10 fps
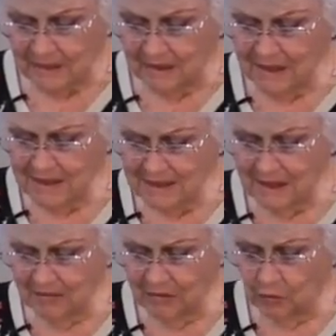lays
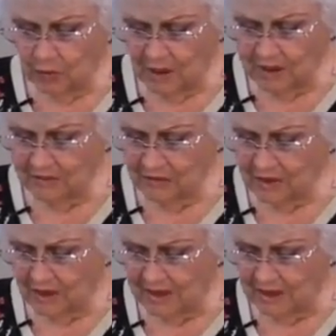out the walk of a
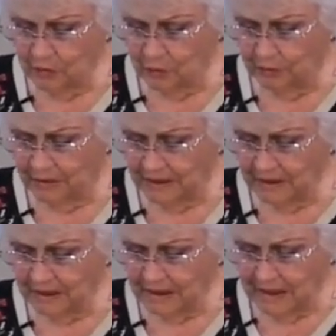godly
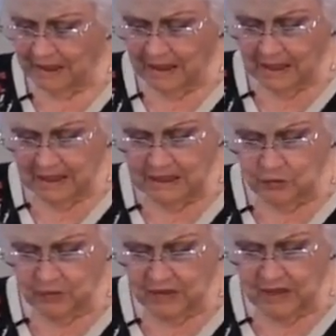woman,
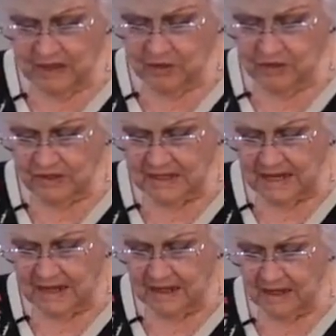it's with the
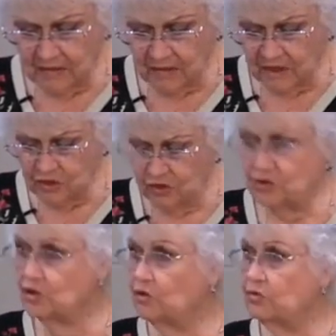understanding that you
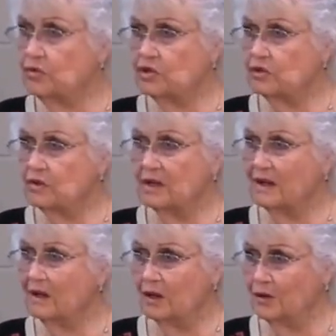don't do it
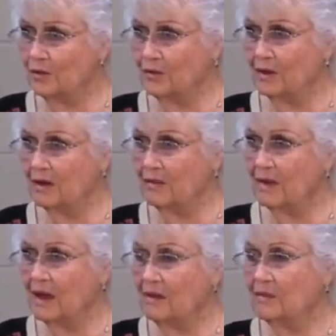alone.
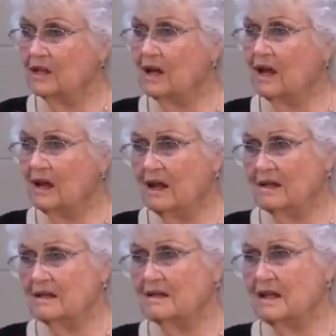But I
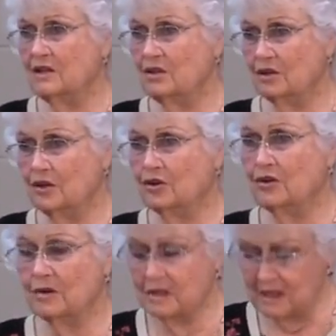like to say you
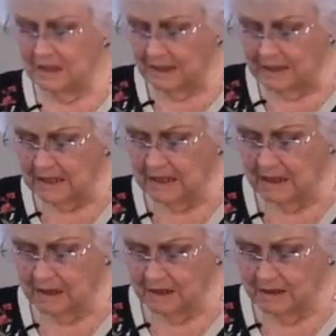learn to lean.